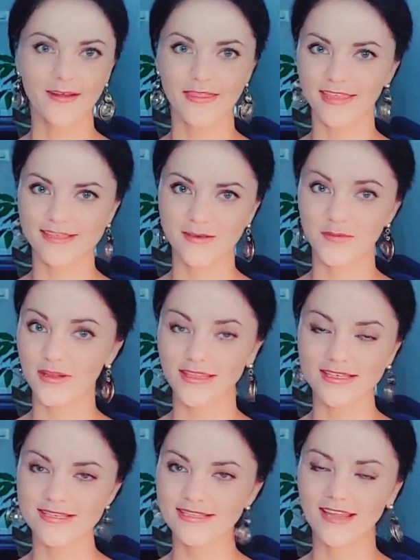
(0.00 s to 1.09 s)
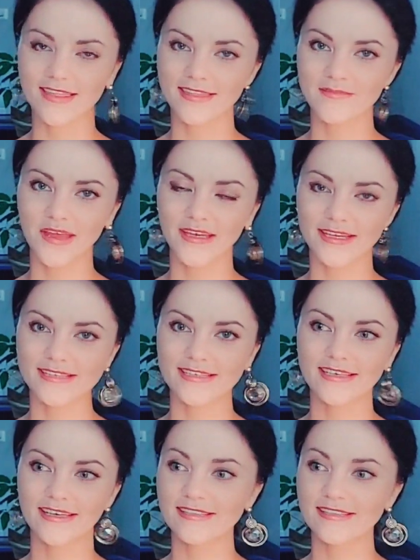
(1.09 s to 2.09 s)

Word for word: I don't think so, but this is not the main idea.